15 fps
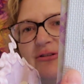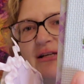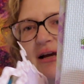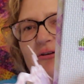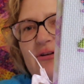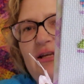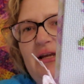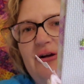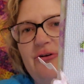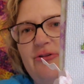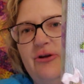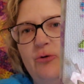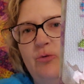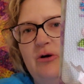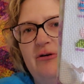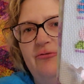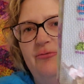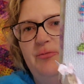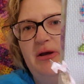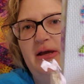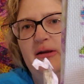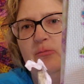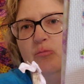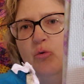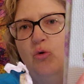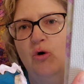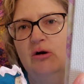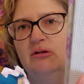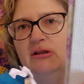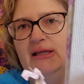down here there would have been
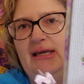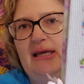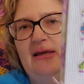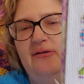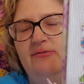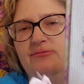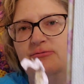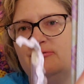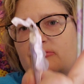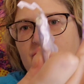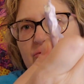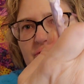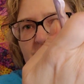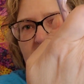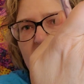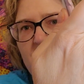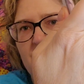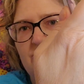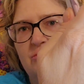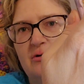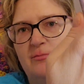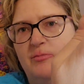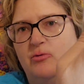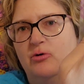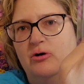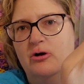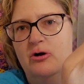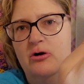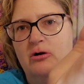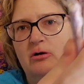more leaves or some sort of
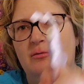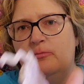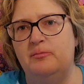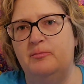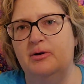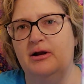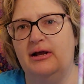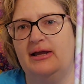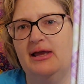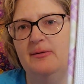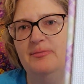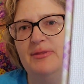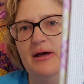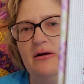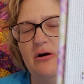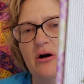border, but I kept that